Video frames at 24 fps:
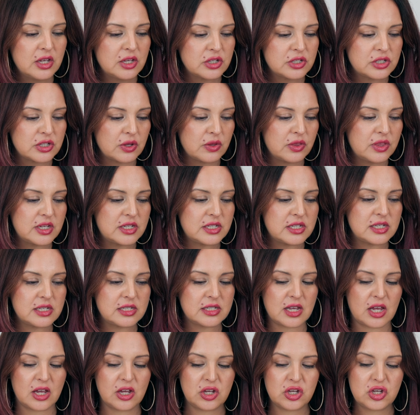So this
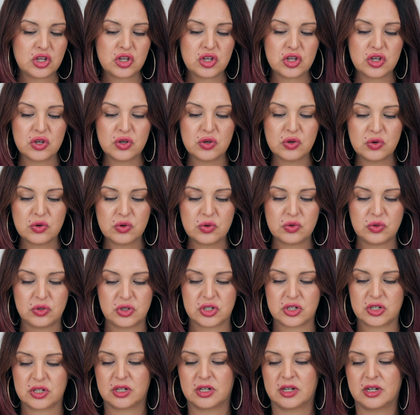is a
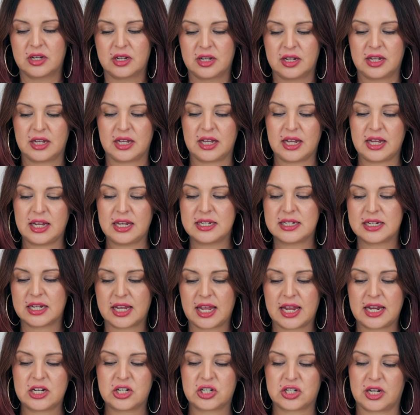huge
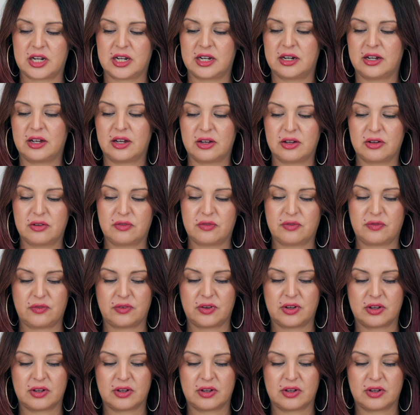indication of